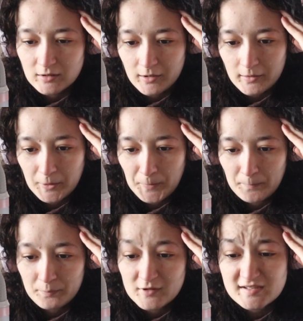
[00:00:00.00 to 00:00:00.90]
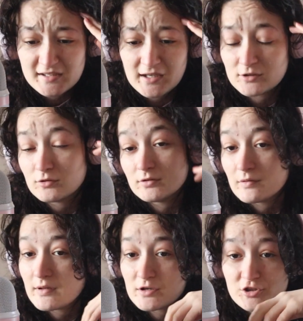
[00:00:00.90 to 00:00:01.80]
Okay. You see, I told you
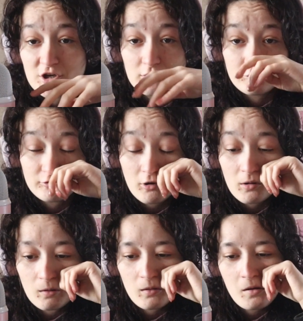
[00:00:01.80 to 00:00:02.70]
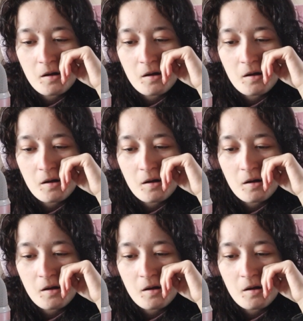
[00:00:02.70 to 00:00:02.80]
that the chair will fall.